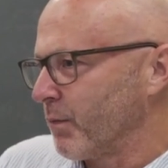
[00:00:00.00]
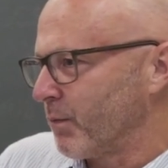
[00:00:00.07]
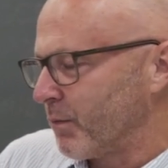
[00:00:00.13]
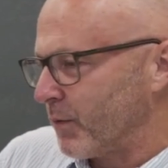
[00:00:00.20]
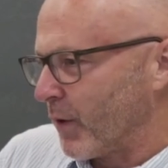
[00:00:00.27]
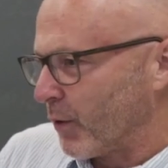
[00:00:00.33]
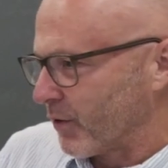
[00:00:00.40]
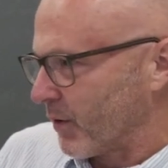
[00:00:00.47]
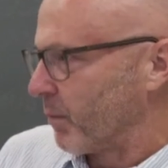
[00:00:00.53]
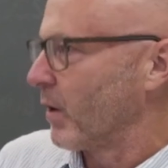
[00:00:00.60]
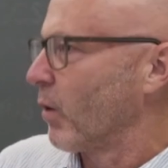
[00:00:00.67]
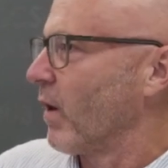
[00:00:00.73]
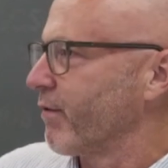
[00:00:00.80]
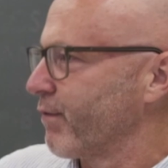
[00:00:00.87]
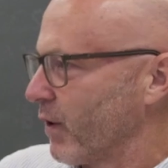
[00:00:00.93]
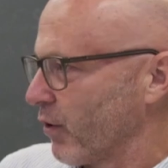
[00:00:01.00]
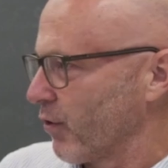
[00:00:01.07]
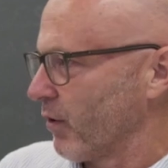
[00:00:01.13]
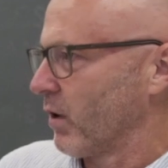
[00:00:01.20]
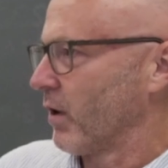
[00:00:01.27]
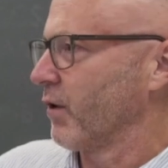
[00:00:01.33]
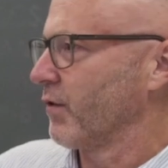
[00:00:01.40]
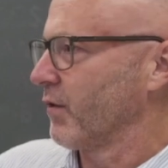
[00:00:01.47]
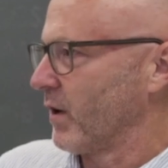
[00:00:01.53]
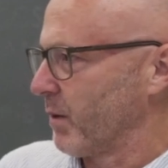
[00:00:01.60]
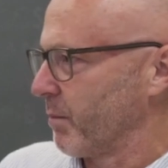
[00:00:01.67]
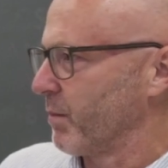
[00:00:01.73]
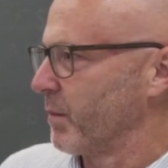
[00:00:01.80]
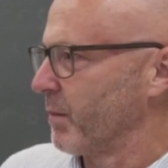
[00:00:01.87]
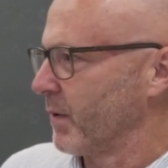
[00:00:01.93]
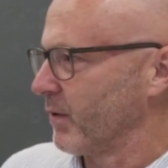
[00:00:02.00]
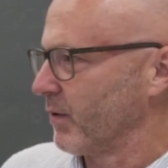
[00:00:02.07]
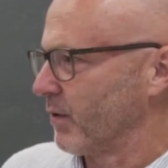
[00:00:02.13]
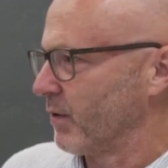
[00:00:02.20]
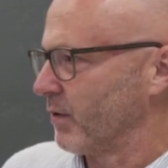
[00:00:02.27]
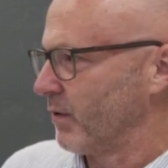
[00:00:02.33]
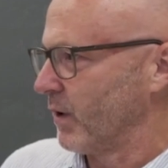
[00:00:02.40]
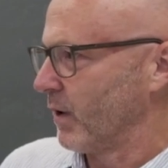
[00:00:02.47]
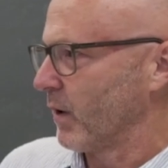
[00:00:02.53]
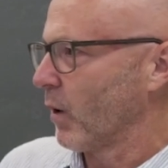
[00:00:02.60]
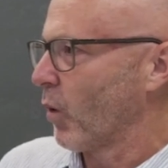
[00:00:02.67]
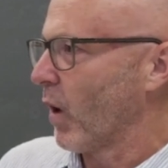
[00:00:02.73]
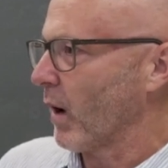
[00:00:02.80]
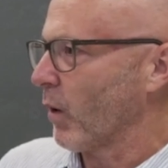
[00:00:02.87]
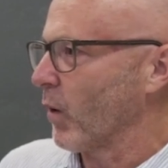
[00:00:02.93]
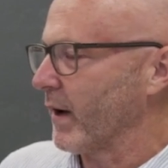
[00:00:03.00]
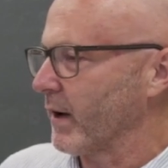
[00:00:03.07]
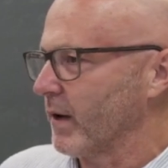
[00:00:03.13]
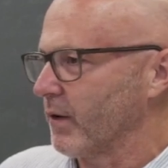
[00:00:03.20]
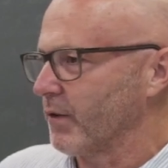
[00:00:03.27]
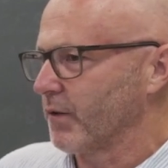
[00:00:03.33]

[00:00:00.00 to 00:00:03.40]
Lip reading: those can be quite frictionless and implemented quite quickly.